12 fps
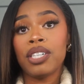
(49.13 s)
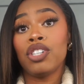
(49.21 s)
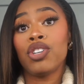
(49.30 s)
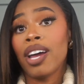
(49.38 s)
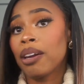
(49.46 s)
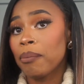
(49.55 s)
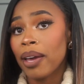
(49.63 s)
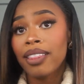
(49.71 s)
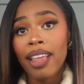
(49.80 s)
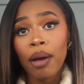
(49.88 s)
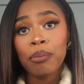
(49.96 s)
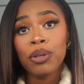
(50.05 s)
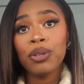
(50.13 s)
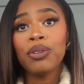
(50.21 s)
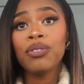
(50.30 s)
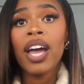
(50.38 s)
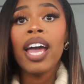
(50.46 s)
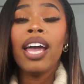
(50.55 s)
try to make that move
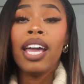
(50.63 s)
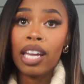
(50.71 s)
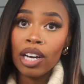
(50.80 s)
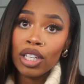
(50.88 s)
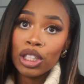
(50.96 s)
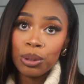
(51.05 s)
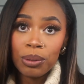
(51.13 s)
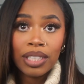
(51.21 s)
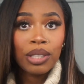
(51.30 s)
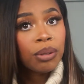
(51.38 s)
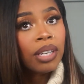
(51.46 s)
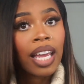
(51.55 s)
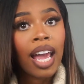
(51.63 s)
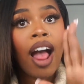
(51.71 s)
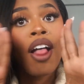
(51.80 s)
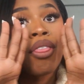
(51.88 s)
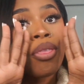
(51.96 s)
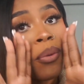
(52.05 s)
here in
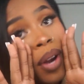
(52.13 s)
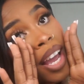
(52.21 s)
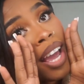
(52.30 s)
2023,